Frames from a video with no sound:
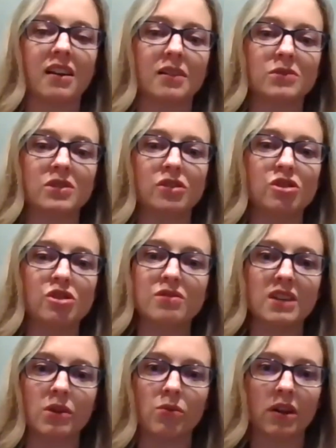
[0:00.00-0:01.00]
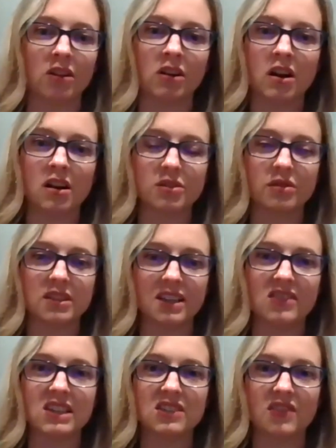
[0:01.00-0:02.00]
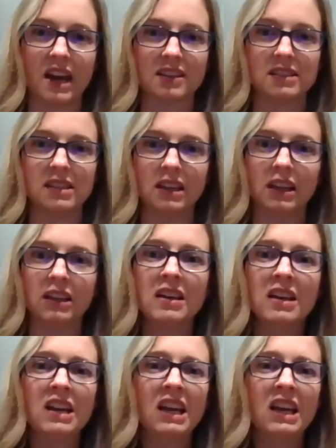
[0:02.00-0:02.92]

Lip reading: comes to choosing whether or not to receive this vaccine.